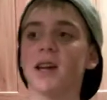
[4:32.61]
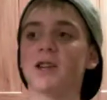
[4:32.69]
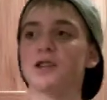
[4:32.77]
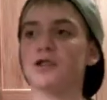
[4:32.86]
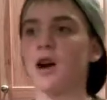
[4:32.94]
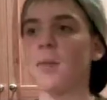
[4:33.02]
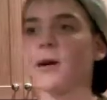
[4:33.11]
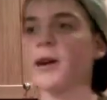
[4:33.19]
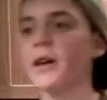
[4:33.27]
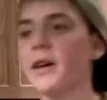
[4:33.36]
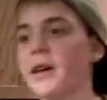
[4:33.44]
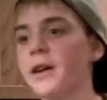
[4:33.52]
a
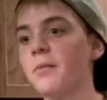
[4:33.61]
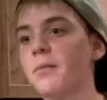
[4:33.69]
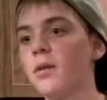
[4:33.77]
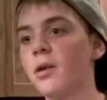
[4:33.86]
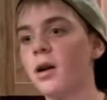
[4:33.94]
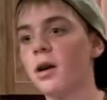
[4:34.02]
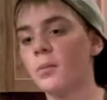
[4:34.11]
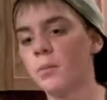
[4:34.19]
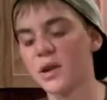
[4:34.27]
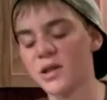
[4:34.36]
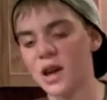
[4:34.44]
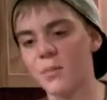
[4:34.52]
strawberry
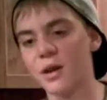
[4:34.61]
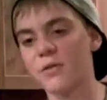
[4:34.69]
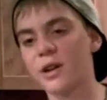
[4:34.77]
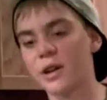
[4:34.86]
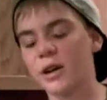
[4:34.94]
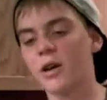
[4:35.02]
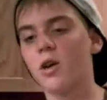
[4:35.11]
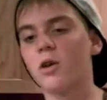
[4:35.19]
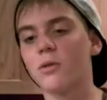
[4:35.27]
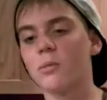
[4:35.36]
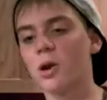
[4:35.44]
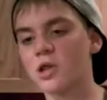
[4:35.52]
balsamic vinegar
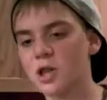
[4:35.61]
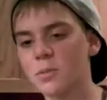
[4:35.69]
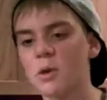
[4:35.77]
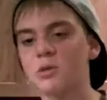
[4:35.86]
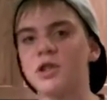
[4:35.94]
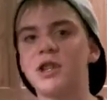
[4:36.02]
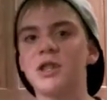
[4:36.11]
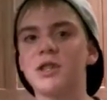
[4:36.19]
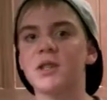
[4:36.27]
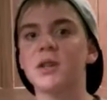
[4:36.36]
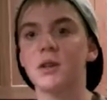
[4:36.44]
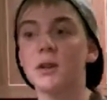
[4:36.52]
over mascarpone
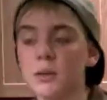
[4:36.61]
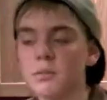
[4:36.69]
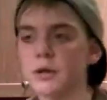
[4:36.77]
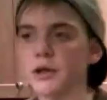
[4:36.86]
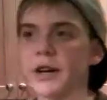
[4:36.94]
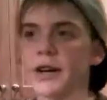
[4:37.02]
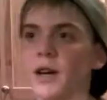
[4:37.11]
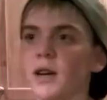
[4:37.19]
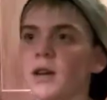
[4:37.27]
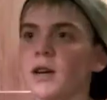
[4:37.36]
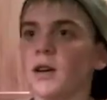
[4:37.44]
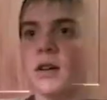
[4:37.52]
cheese bruschetta.
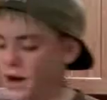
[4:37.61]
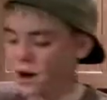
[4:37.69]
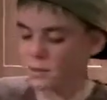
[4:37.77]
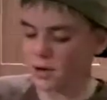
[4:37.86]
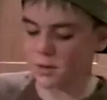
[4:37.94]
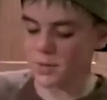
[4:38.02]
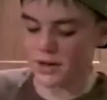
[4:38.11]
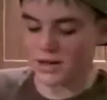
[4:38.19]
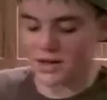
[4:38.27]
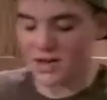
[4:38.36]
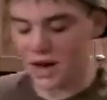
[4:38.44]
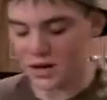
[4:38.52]
Right now I'm going to make the
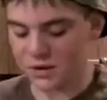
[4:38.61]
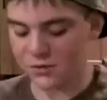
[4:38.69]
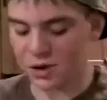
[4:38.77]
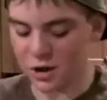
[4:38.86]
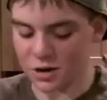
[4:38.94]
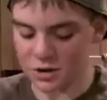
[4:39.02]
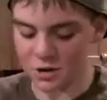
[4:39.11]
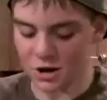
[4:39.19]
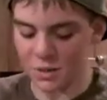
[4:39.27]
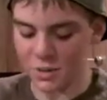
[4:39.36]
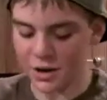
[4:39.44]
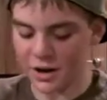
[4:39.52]
sauce for our
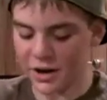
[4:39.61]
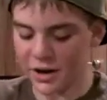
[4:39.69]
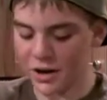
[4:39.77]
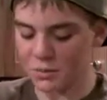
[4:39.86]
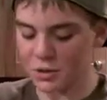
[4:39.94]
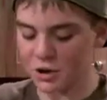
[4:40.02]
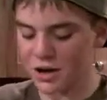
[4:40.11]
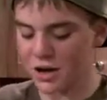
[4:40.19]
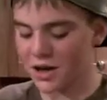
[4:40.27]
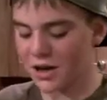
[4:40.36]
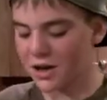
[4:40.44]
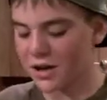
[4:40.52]
strawberry
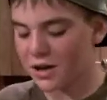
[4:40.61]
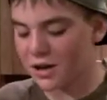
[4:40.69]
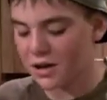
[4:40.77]
bruschetta.